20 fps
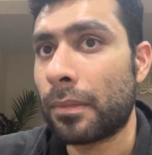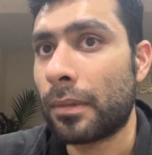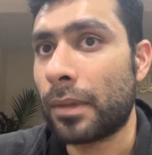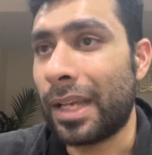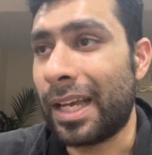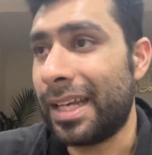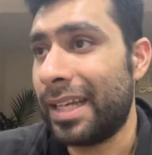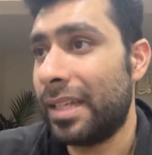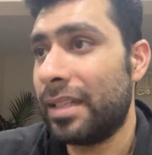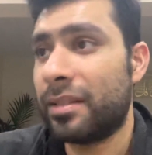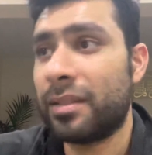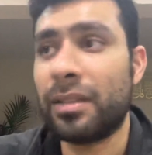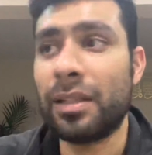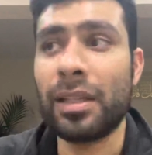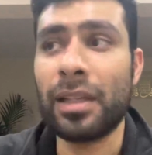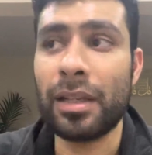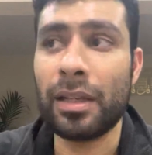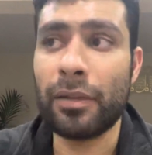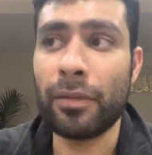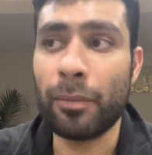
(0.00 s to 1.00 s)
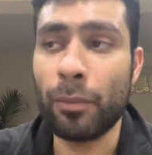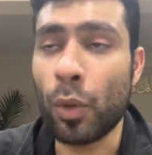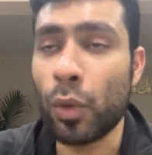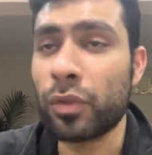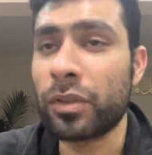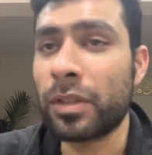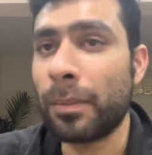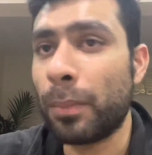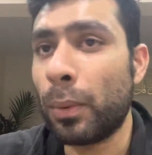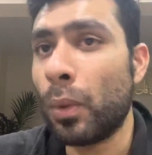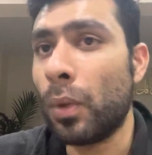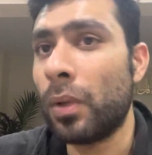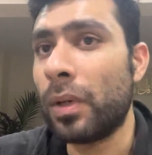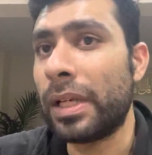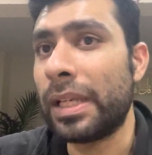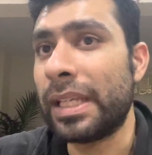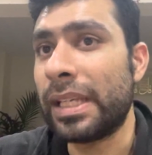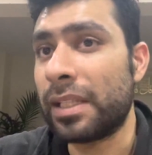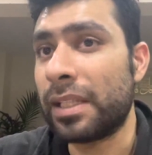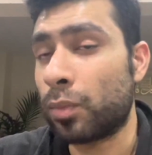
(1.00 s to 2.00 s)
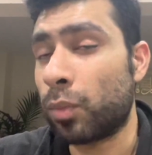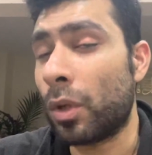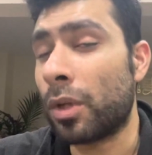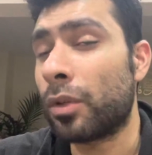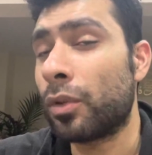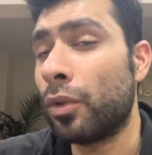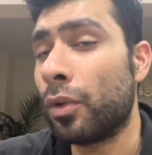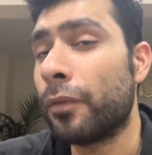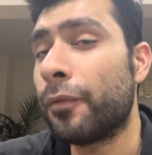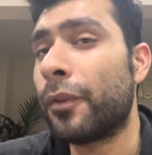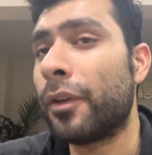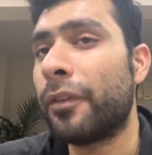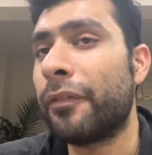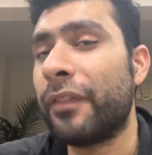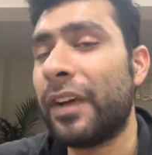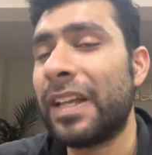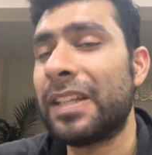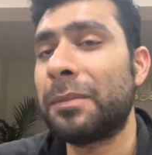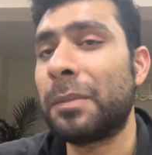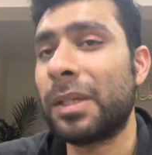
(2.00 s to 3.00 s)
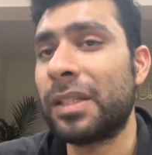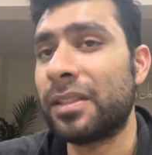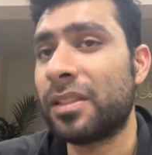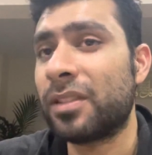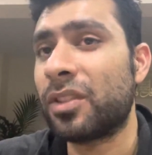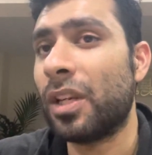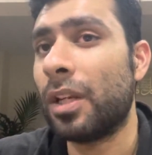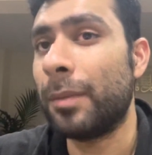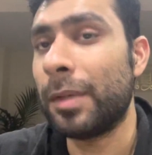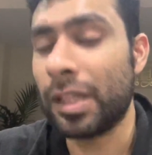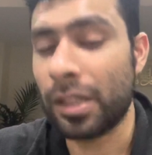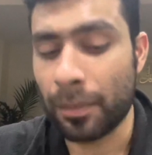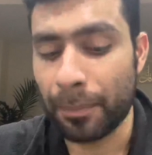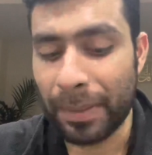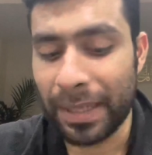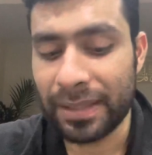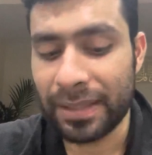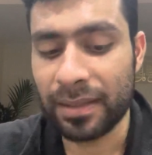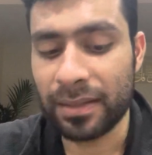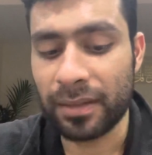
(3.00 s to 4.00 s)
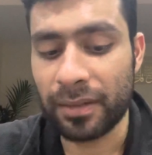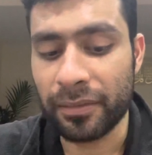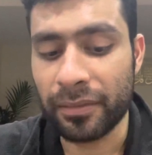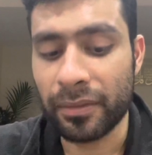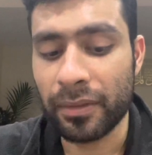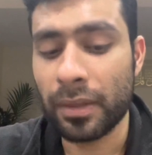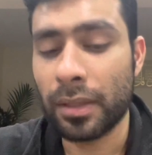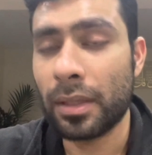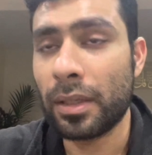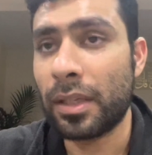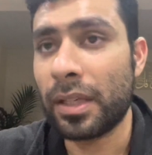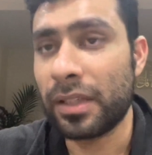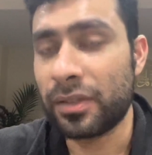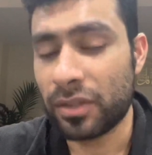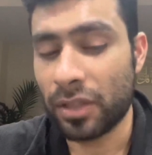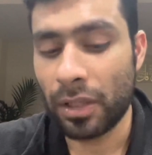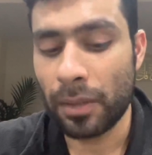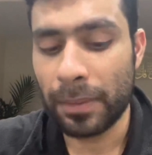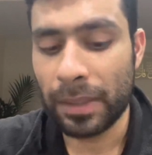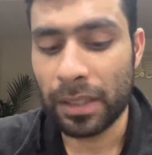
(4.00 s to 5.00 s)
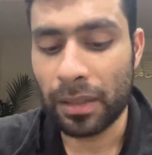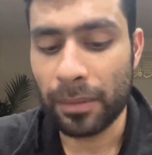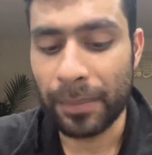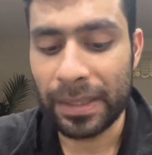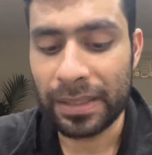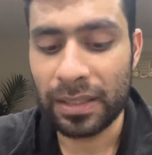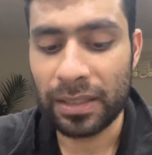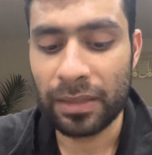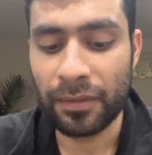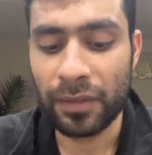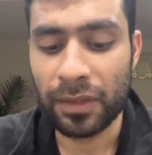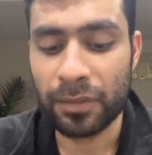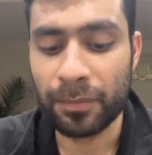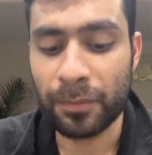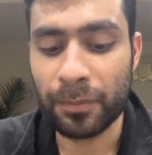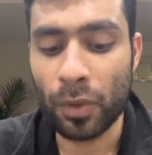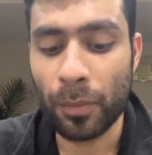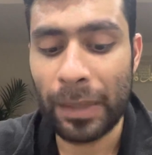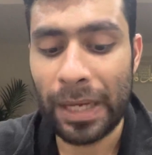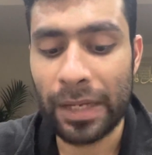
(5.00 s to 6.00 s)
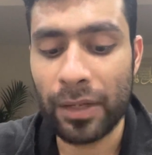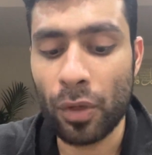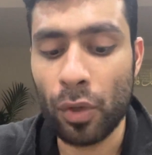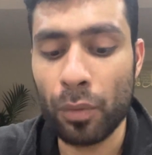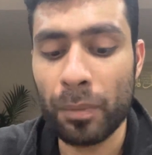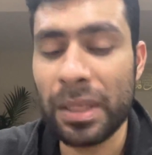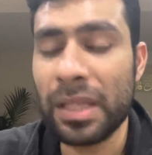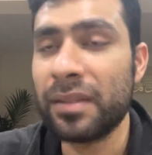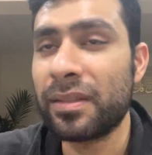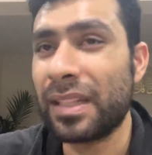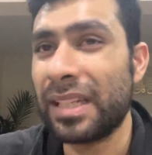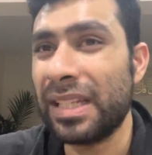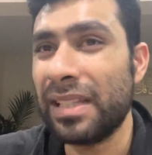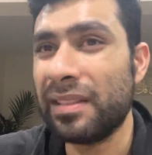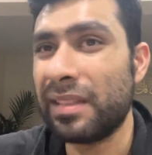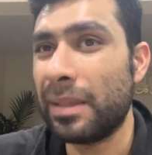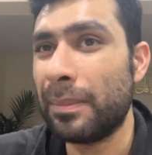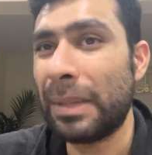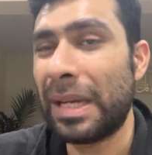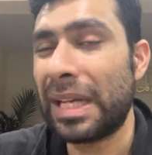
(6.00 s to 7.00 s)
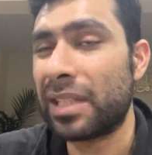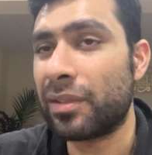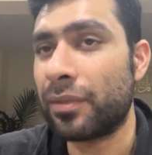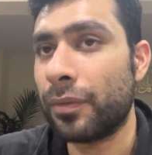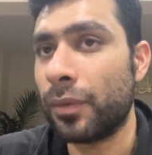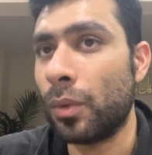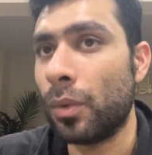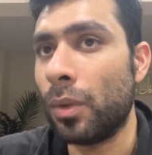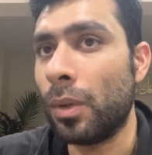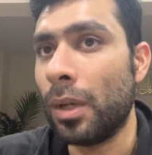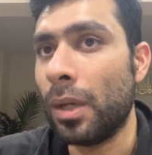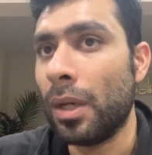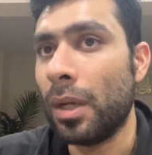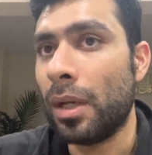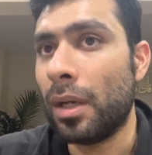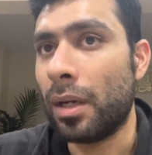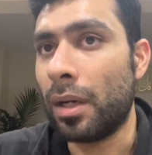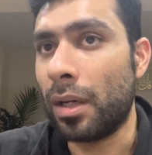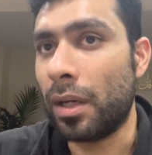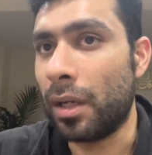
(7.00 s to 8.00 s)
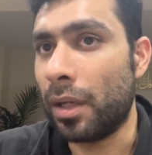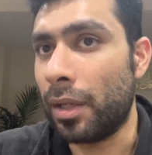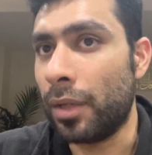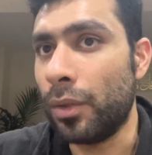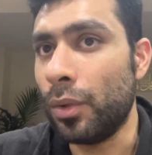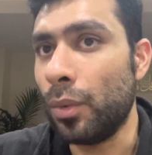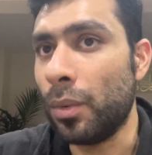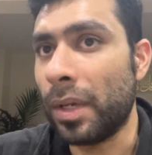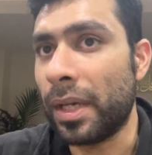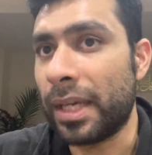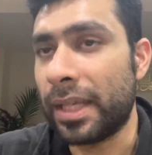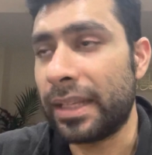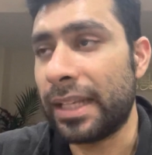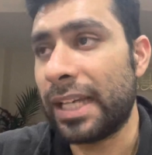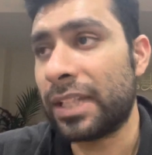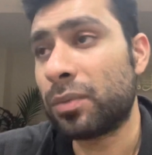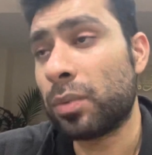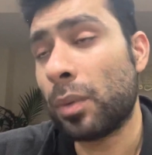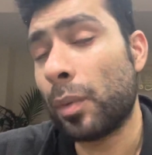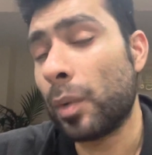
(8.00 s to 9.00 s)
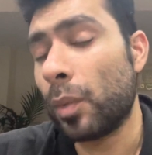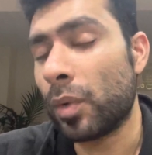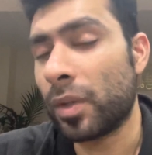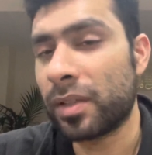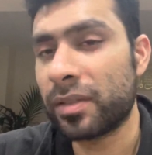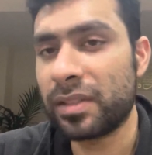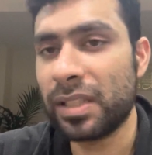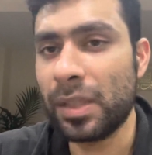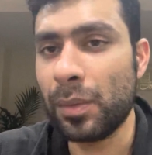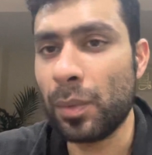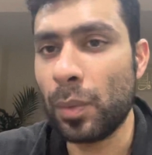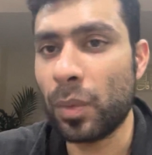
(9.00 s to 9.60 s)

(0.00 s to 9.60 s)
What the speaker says: And it's, most importantly, it's one good for the fans because it's going to be competitive. It's going to be competitive. It's by no means an easy match for Inoue. And that's what we want to see.